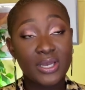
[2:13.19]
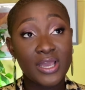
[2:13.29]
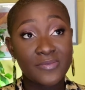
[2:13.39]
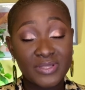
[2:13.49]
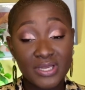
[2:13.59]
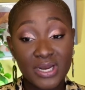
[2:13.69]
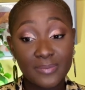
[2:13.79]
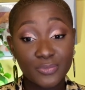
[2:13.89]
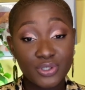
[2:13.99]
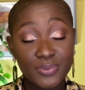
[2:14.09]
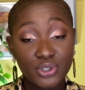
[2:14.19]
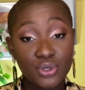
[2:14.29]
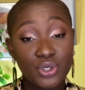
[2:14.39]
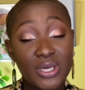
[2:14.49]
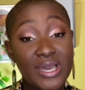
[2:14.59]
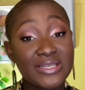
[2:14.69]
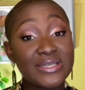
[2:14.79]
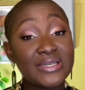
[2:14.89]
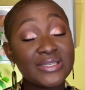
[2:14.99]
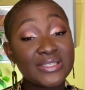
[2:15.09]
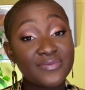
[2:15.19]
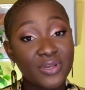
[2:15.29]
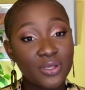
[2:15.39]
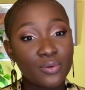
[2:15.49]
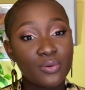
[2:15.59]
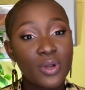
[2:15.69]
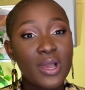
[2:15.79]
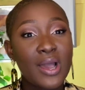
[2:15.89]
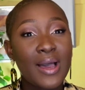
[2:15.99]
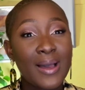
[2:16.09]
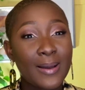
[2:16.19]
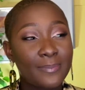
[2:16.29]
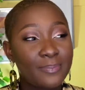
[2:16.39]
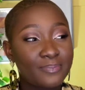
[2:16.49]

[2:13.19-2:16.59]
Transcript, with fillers: everything that I'm going to be showing you guys in this video are